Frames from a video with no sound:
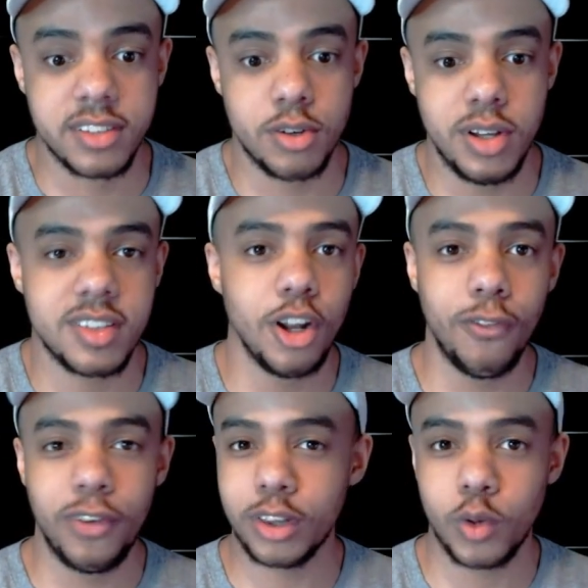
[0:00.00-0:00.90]
There isn't no
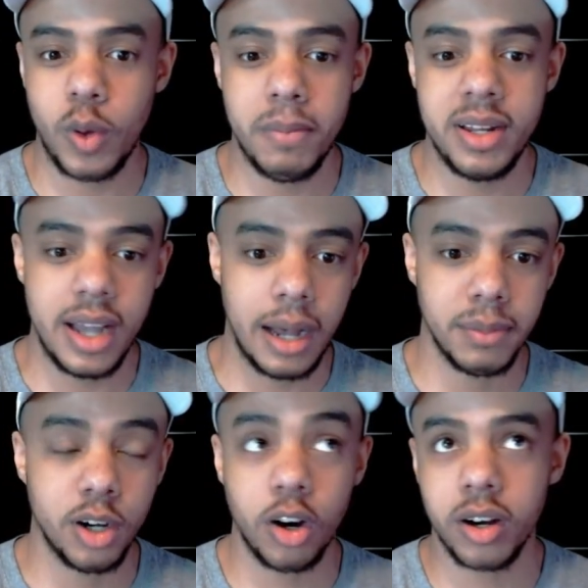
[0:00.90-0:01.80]
Victor
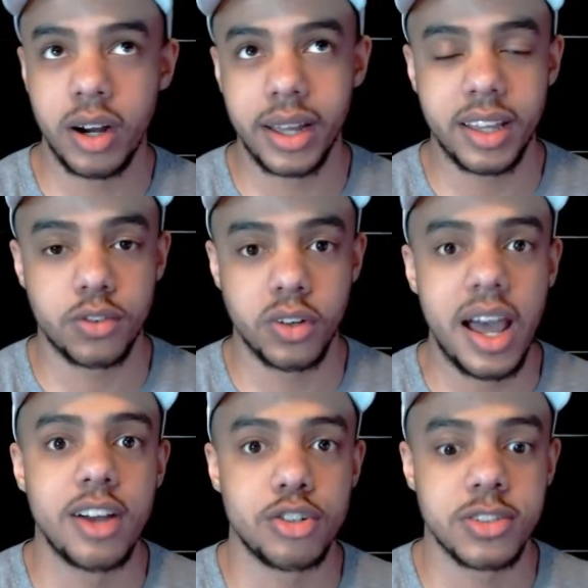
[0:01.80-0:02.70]
Wembanyama, or I guess for
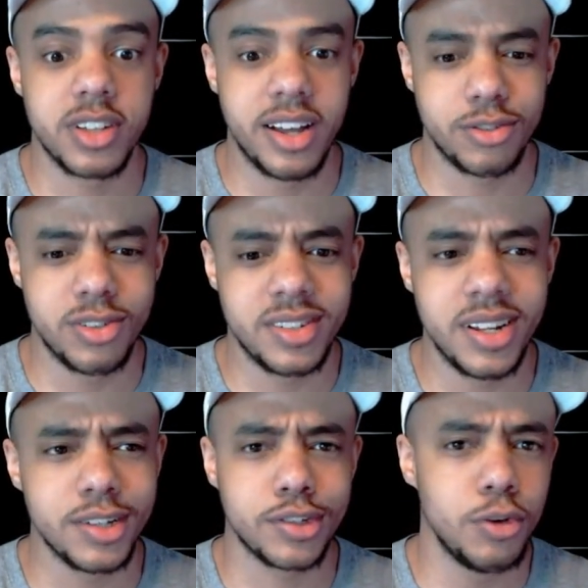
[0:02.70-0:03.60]
last year's class, there isn't
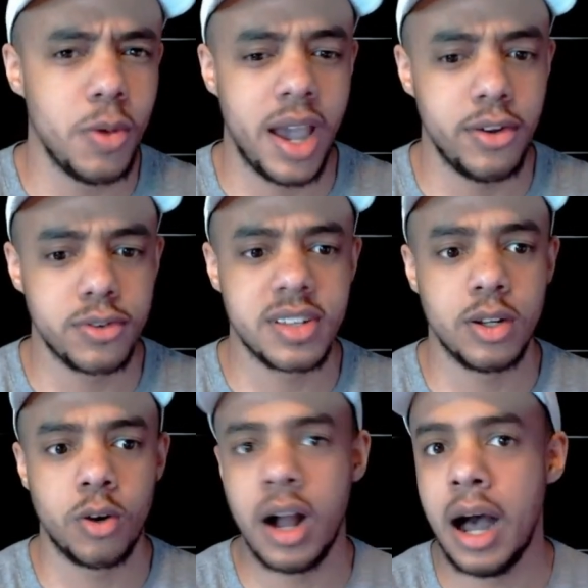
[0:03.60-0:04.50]
a Scoot
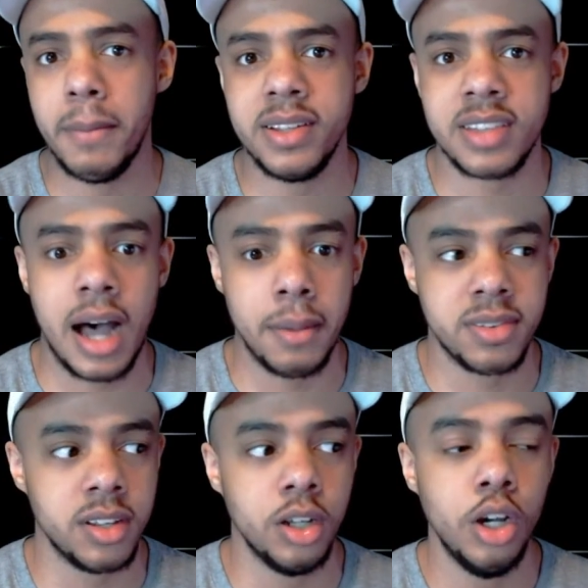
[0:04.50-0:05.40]
Henderson or Amin
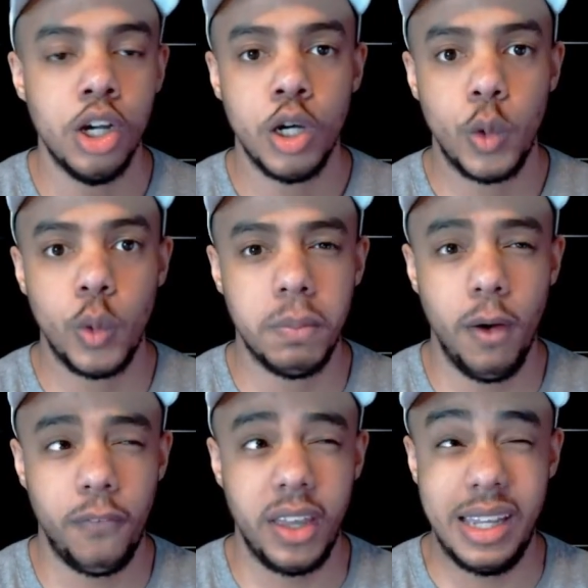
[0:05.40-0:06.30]
Thompson, who would
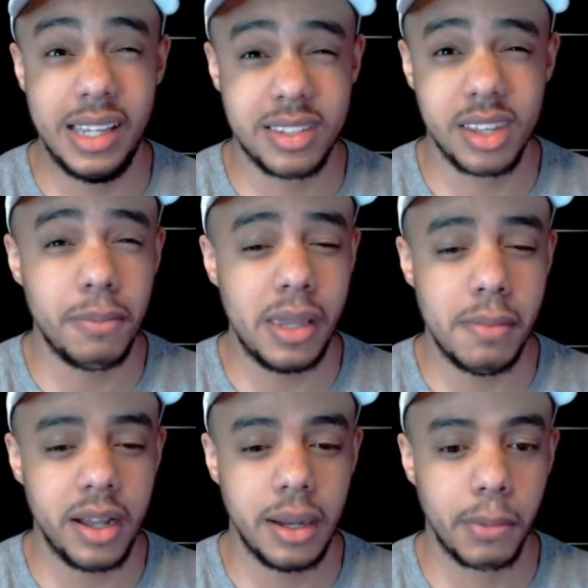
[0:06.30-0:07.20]
both easily be
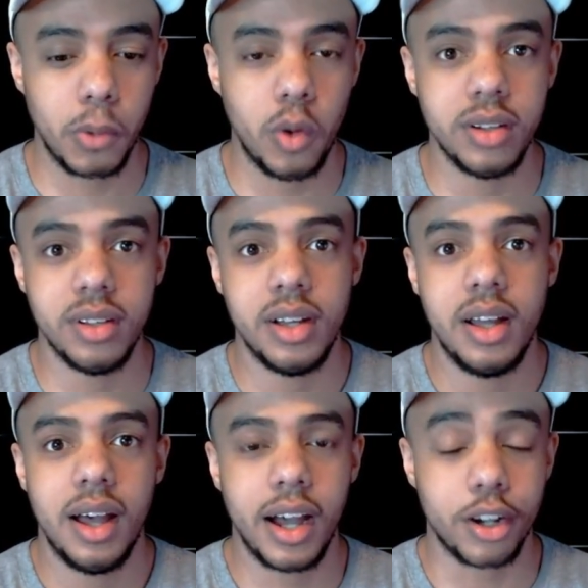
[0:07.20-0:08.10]
my number one
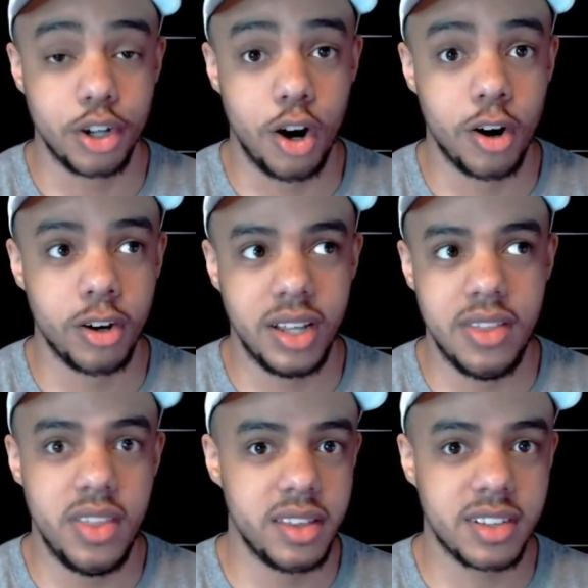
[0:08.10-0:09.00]
guard
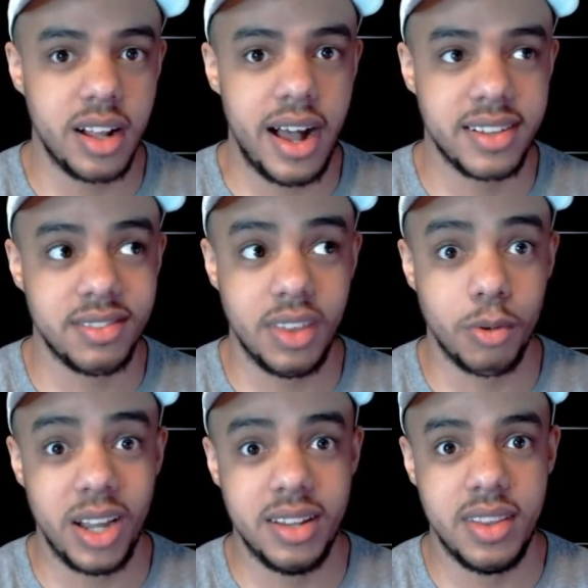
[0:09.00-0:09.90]
in this class if they
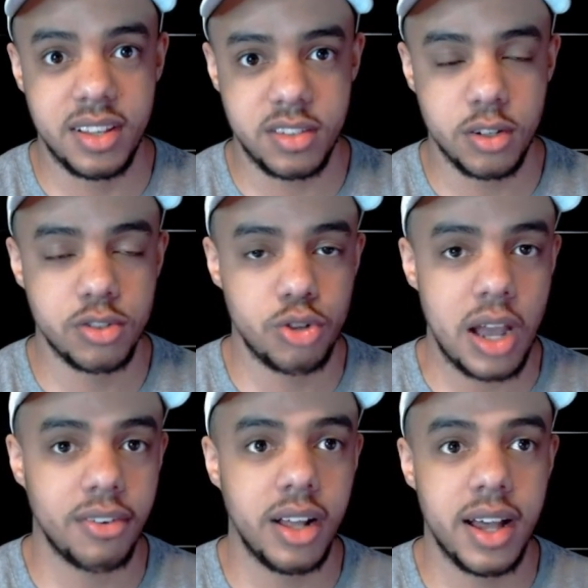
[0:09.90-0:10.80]
were in this year's
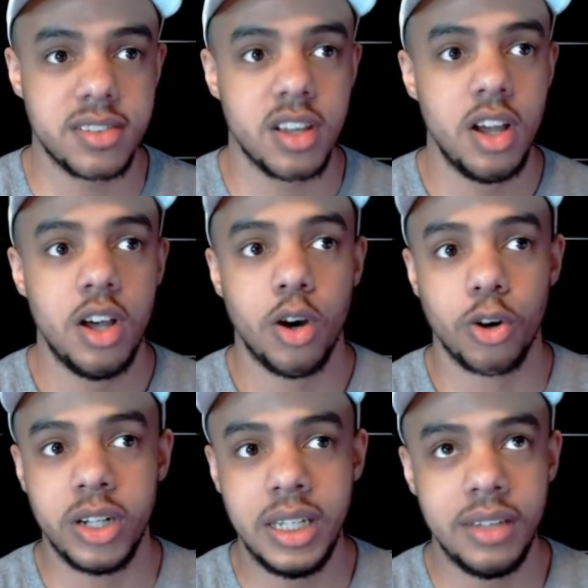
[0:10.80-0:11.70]
draft class.
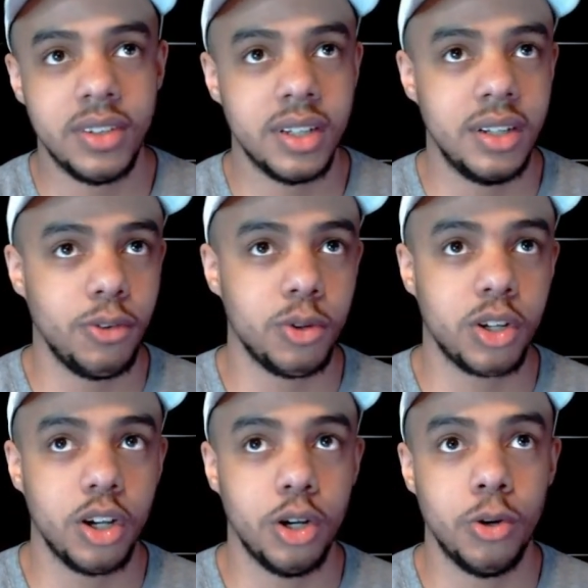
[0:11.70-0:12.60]
Or even if you were to
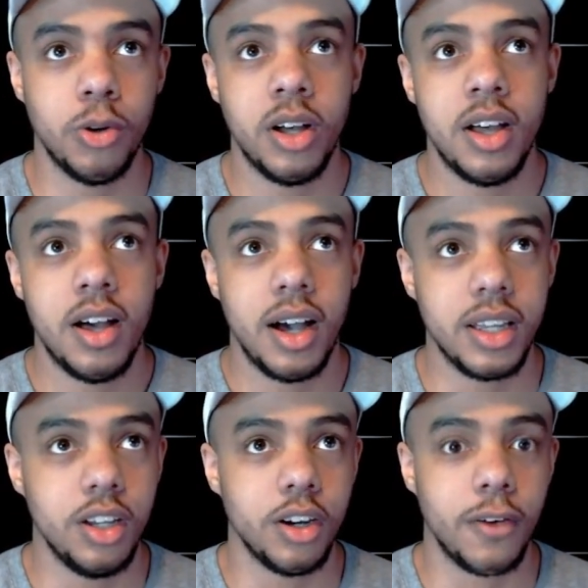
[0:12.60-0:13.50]
go a
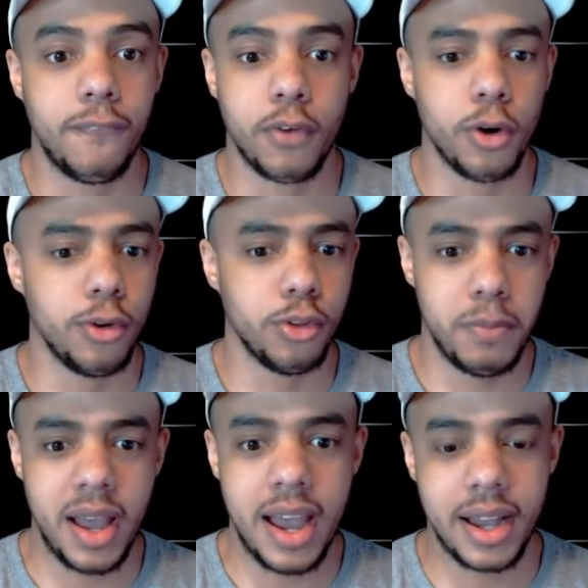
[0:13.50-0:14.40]
year further
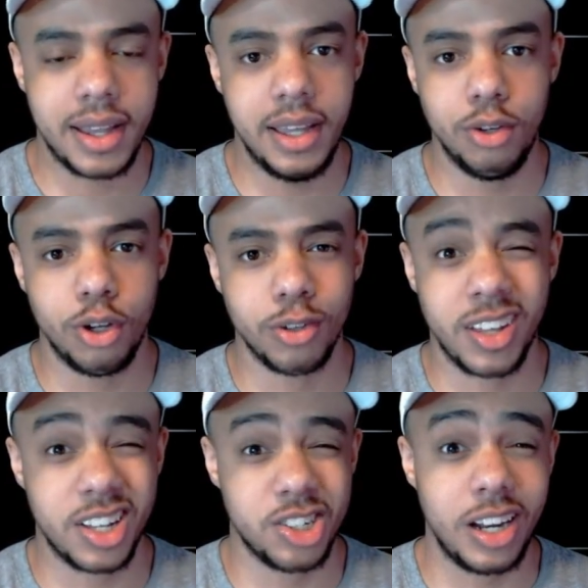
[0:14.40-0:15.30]
back and you go to
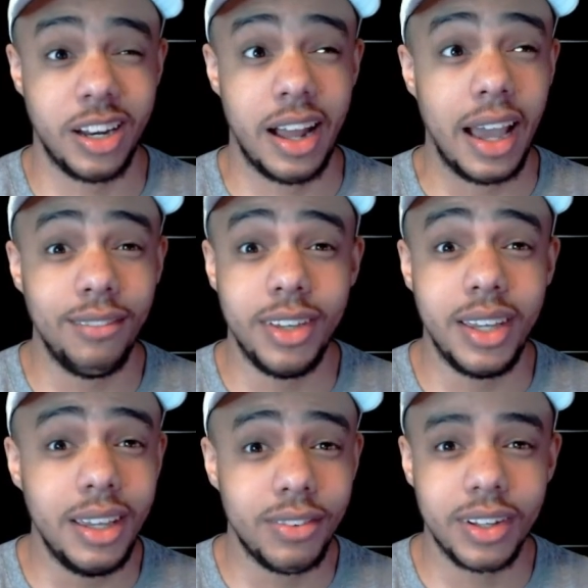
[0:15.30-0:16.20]
like a Jaden Ivey,
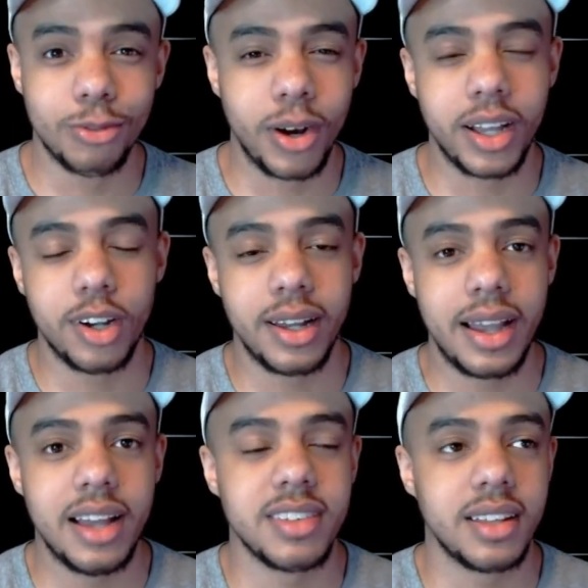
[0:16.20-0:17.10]
even, right?
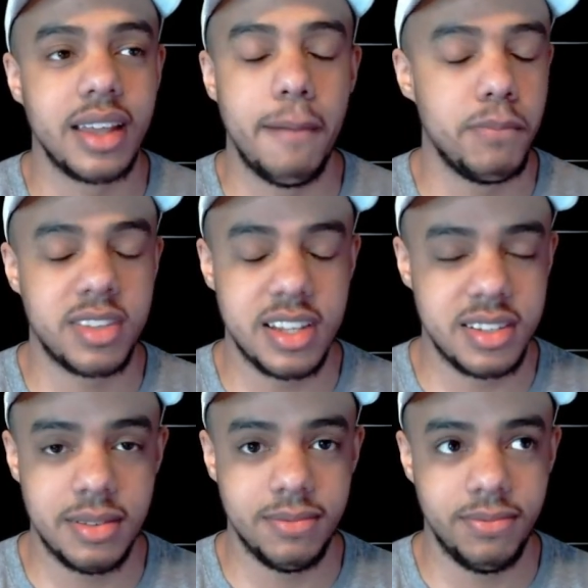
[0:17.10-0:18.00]
Guys like that, this
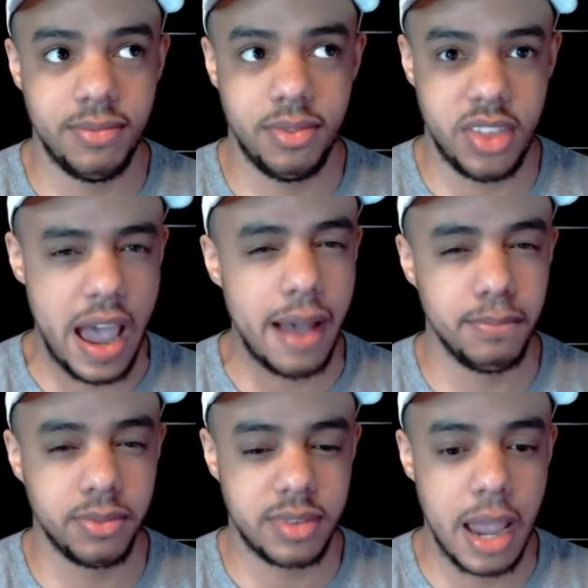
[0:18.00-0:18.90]
isn't that
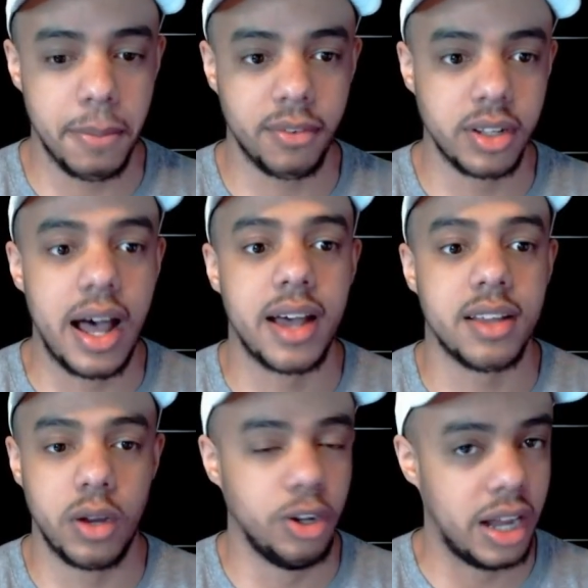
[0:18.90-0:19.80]
type of class,
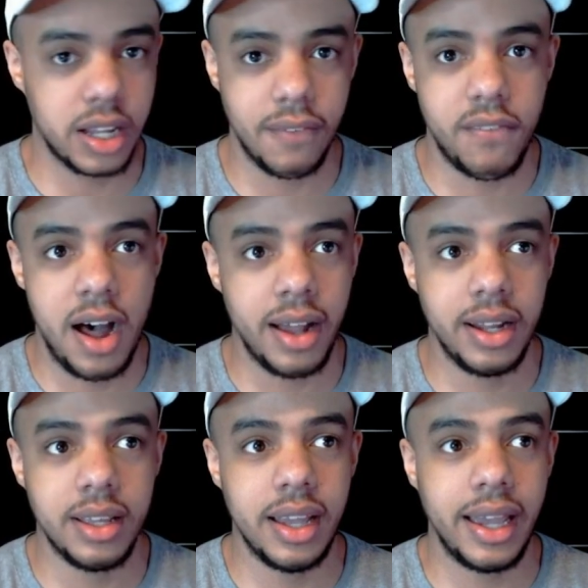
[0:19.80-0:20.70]
right? You're not going to find
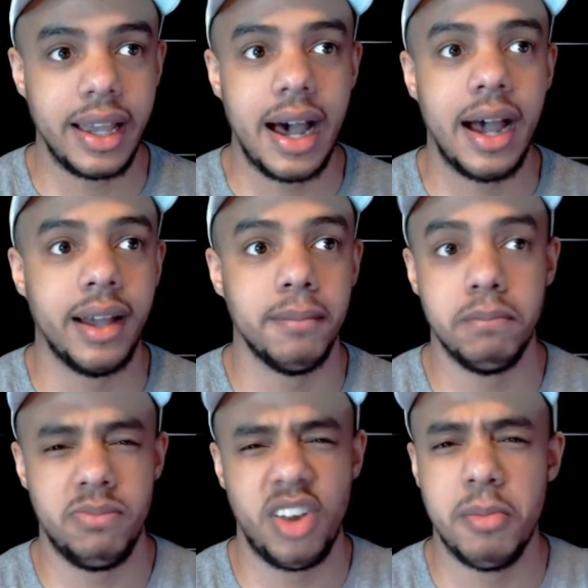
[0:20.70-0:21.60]
a guy,
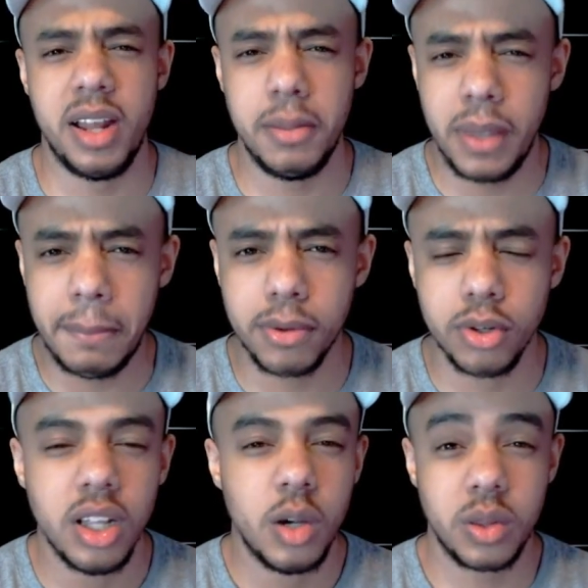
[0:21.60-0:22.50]
very many people,
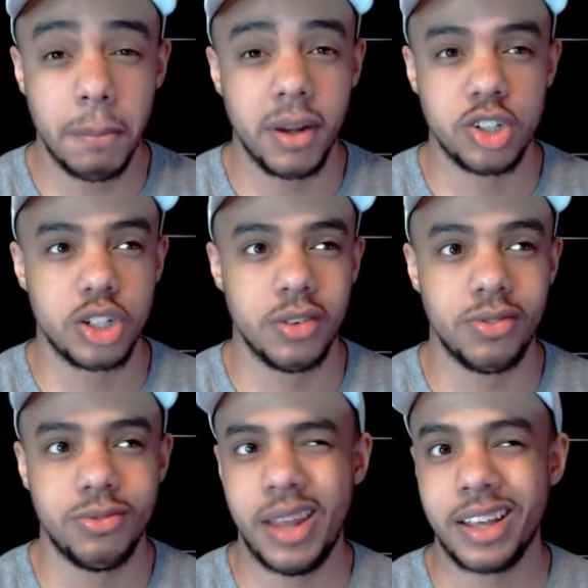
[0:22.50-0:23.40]
with a bunch of
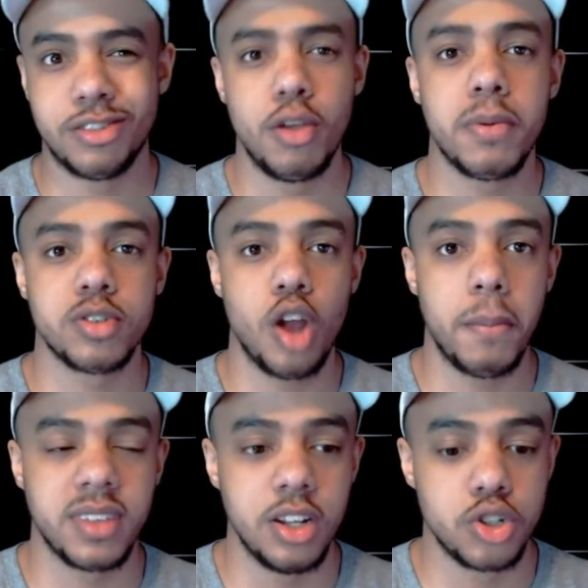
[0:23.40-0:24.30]
like superstar
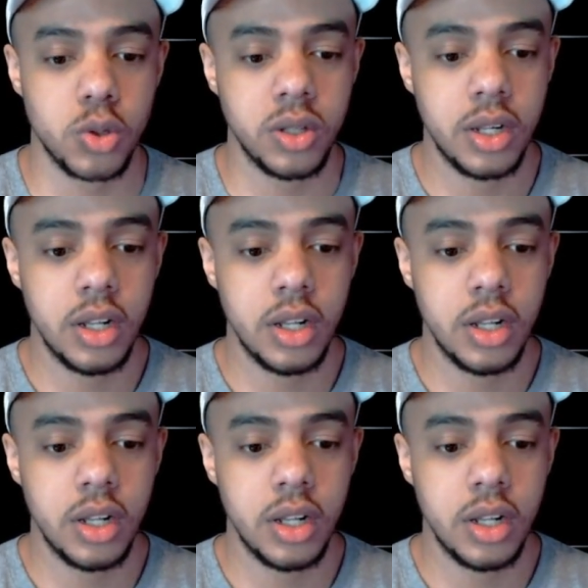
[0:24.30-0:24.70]
potential.